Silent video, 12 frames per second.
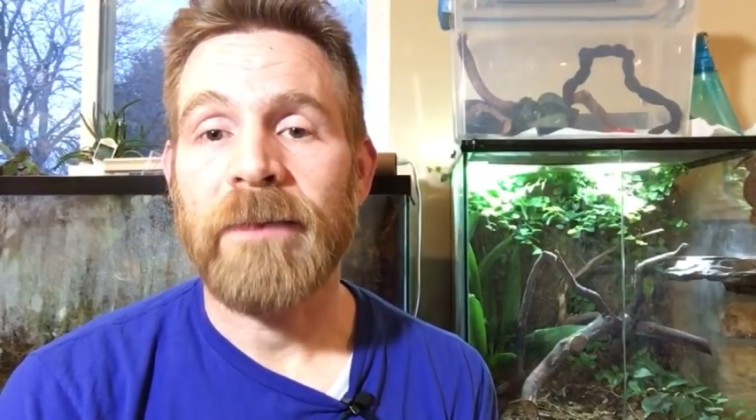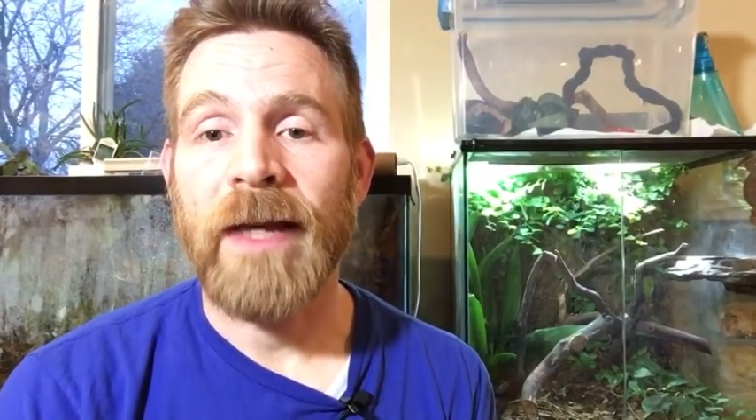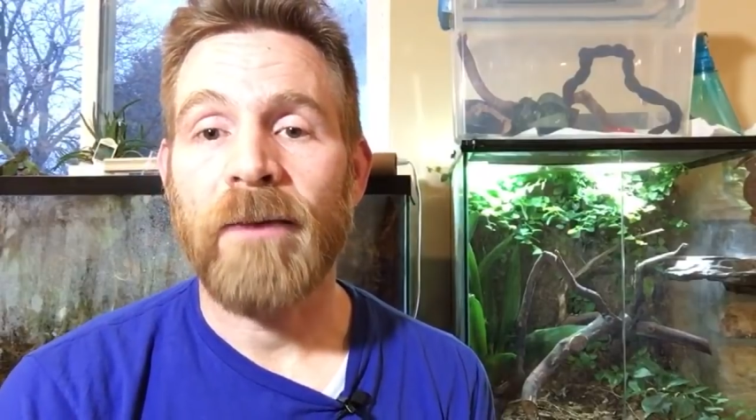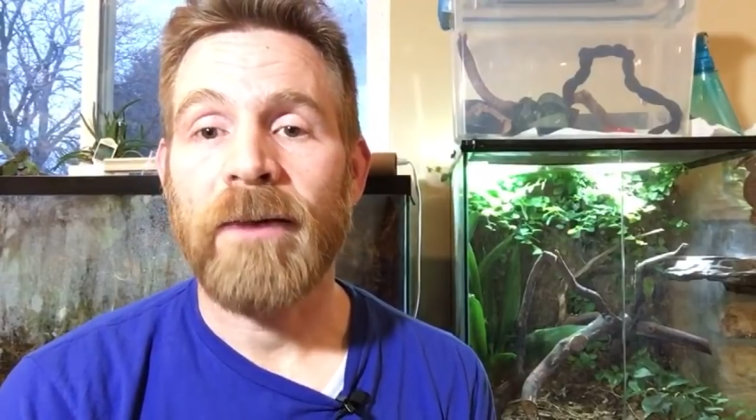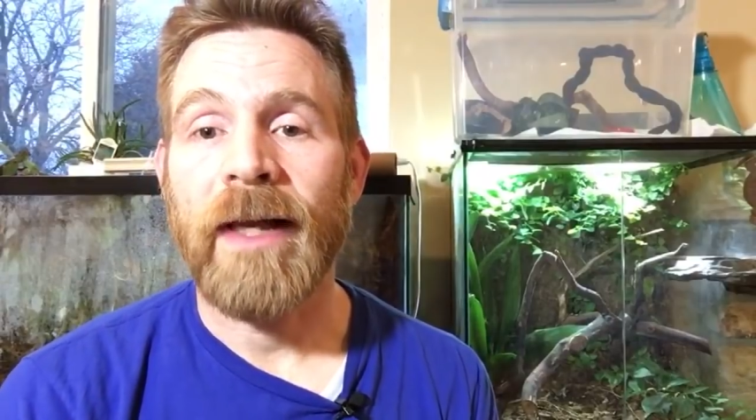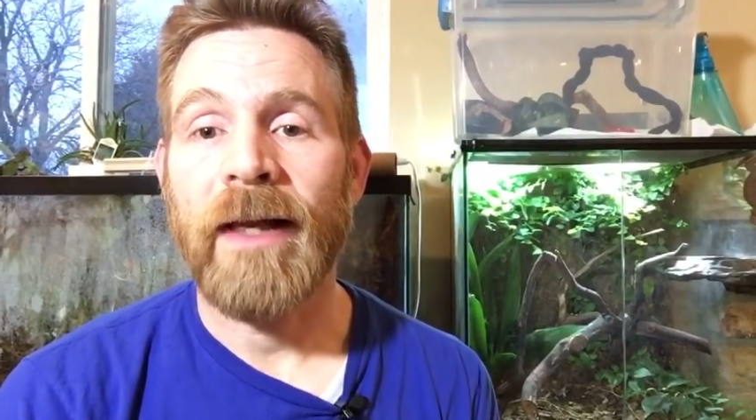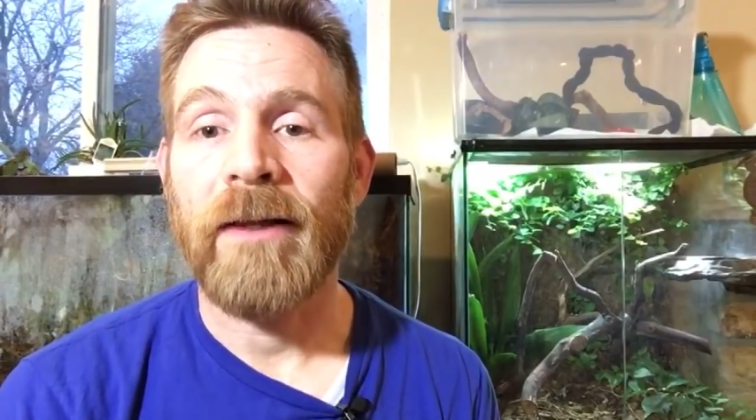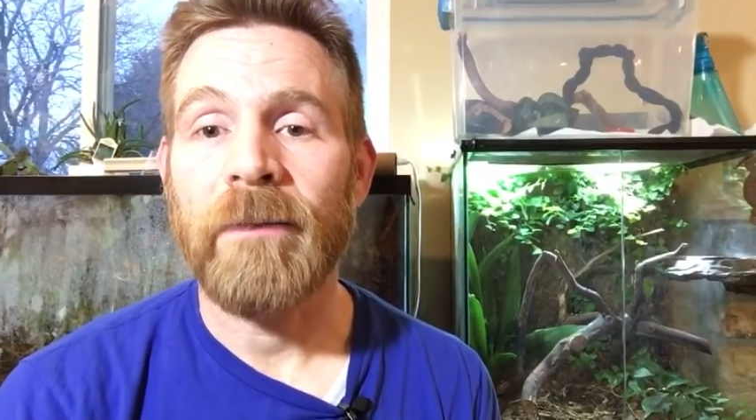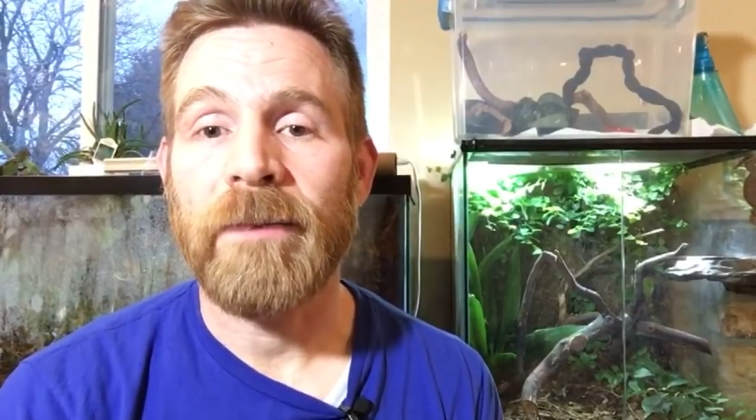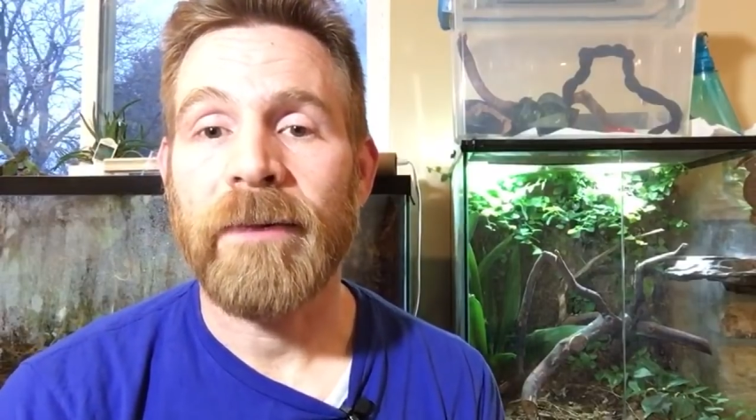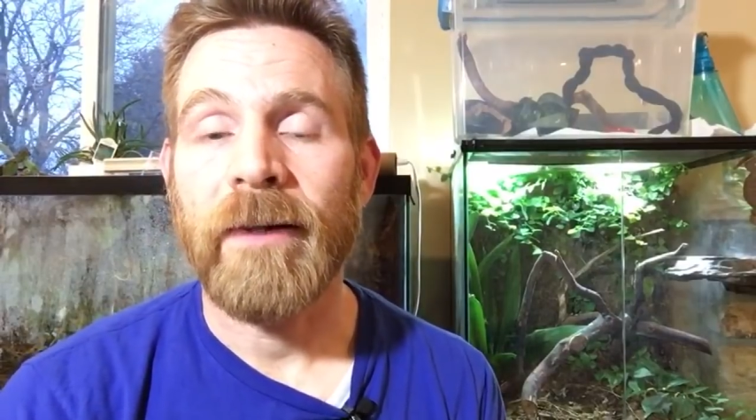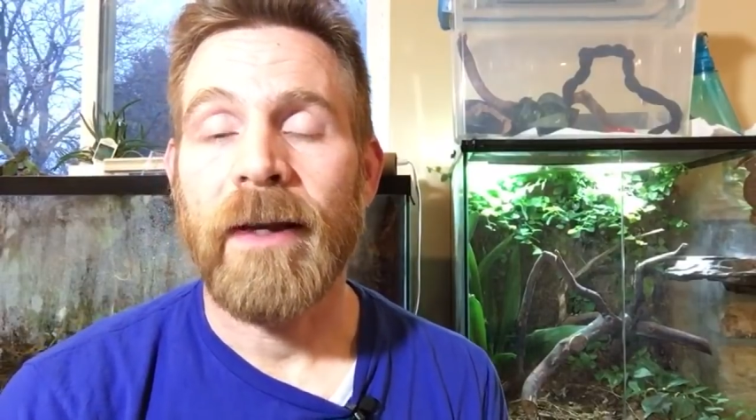That will
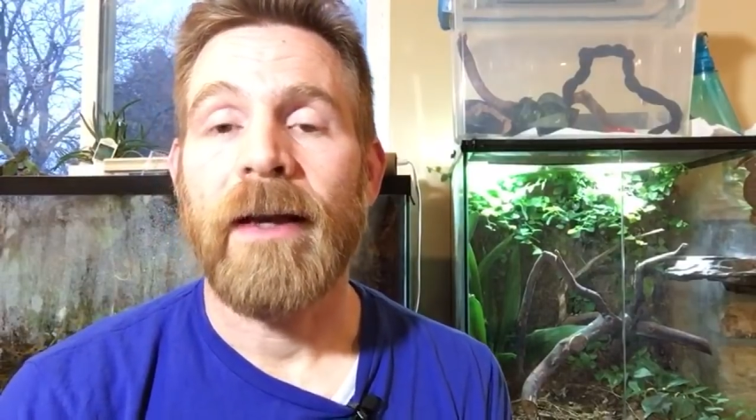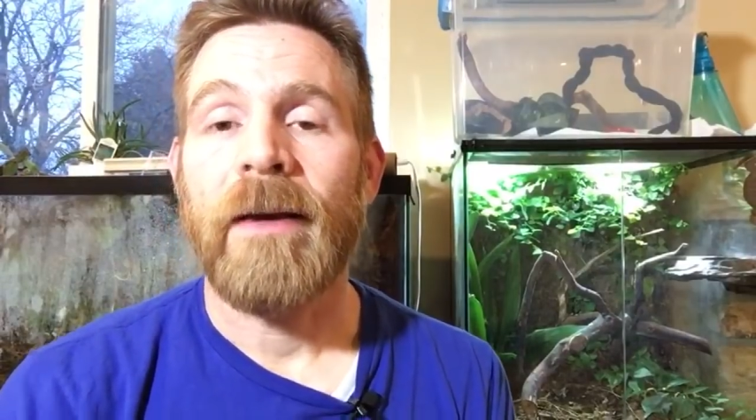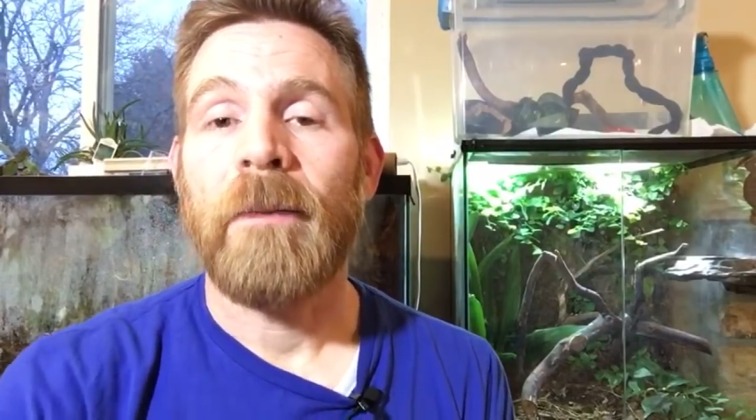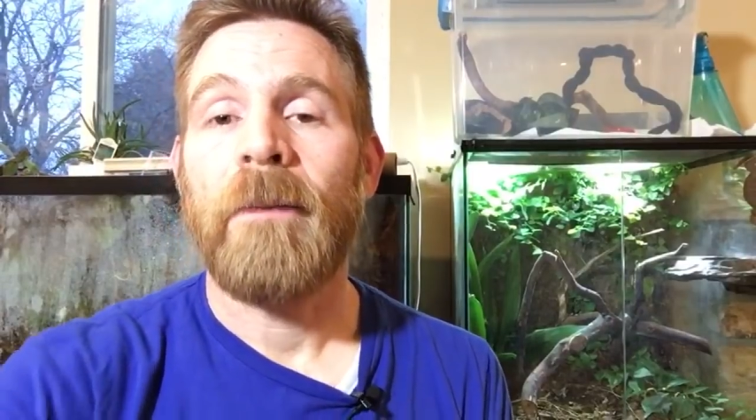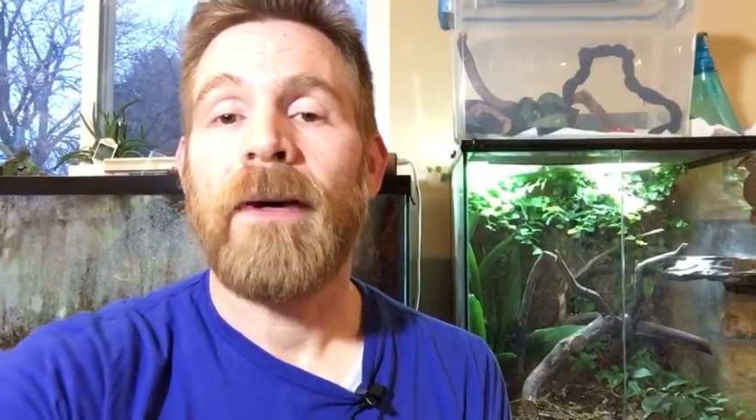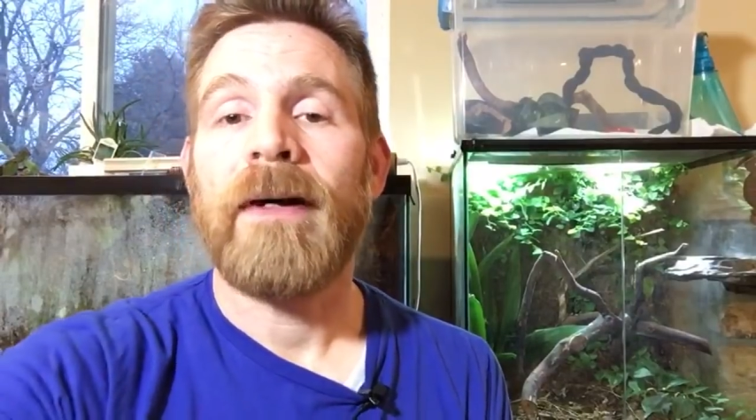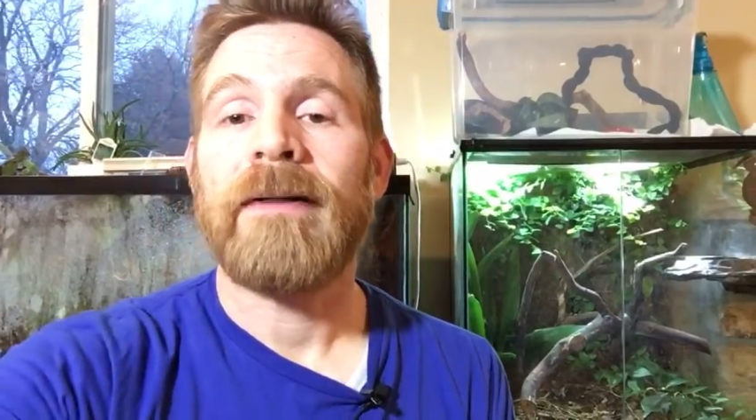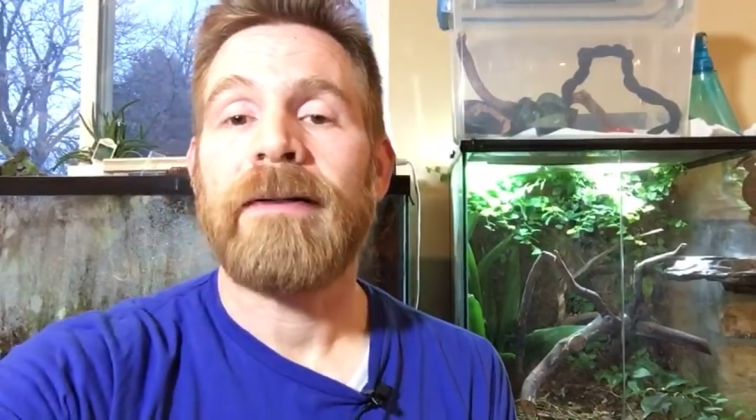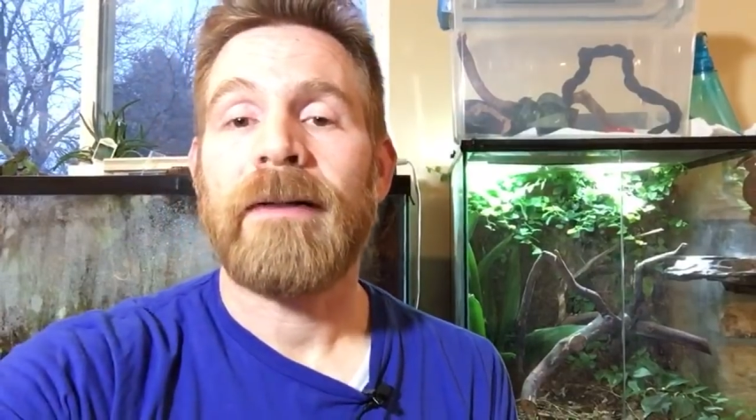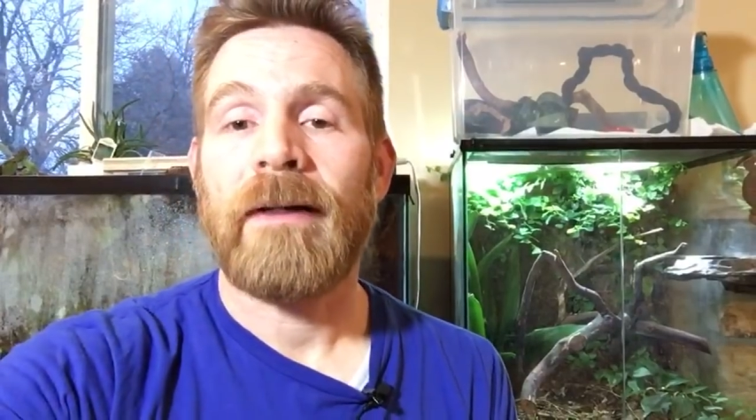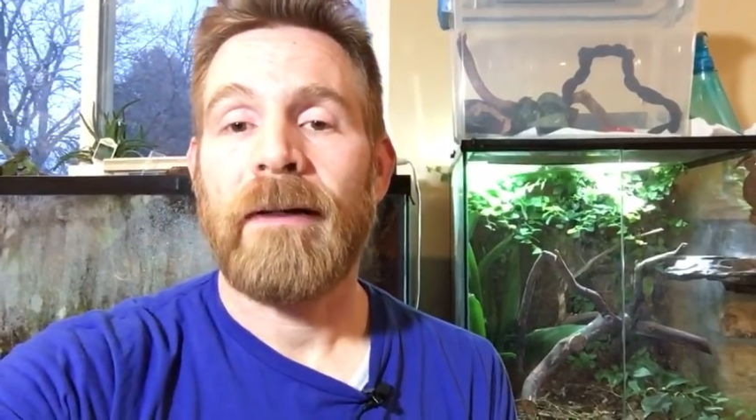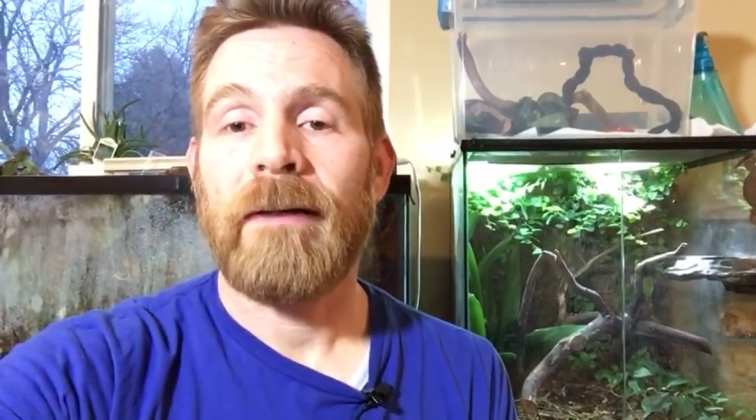help.
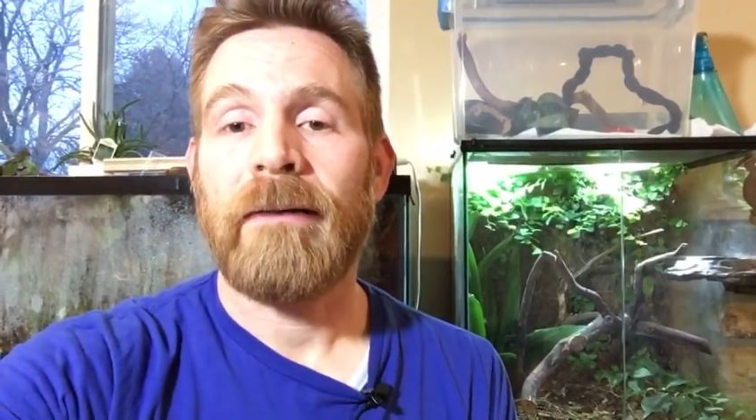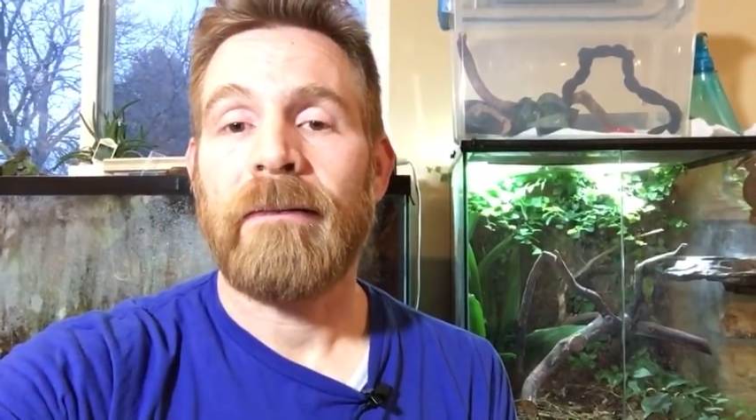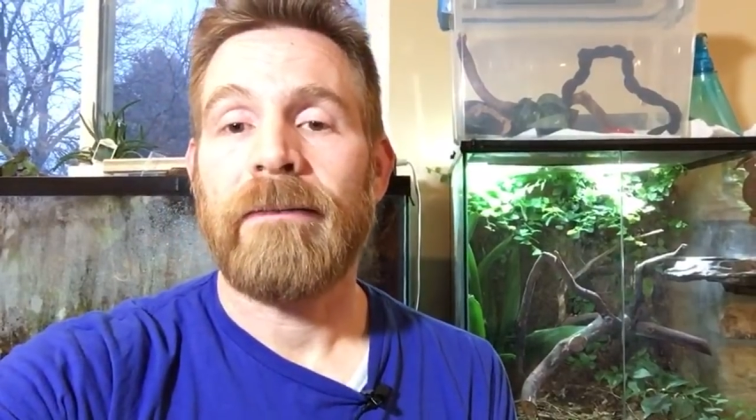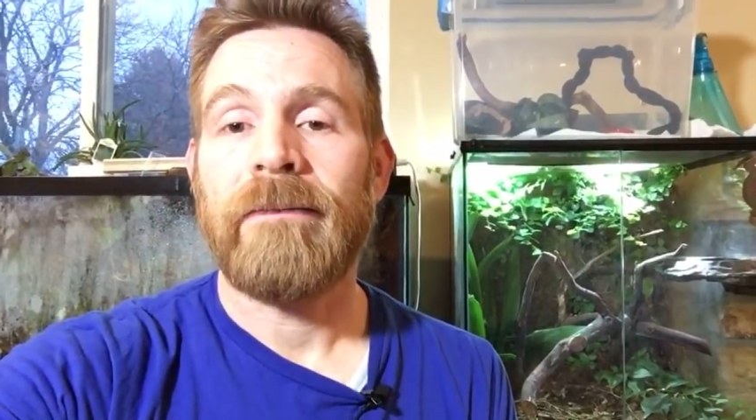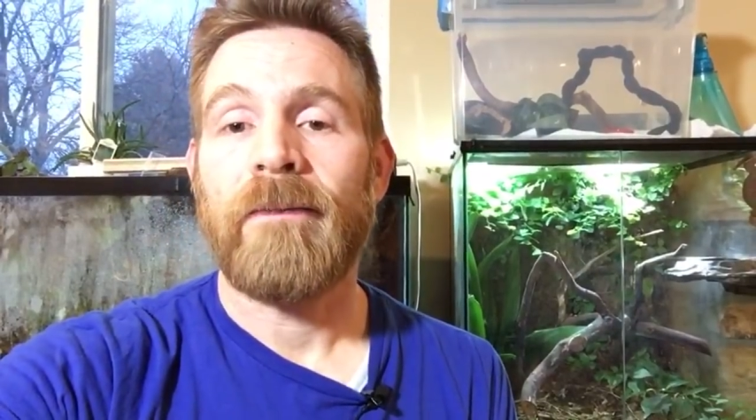But uh,